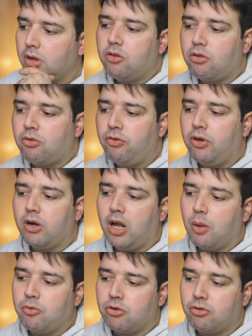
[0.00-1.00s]
Each sphere
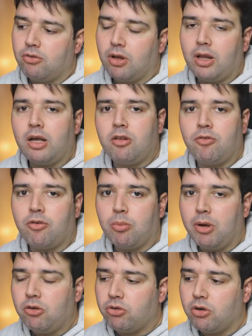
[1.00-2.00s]
captures the light
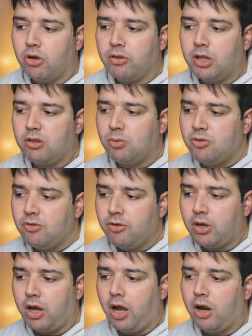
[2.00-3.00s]
information on that
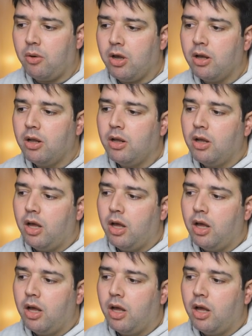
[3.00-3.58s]
specific area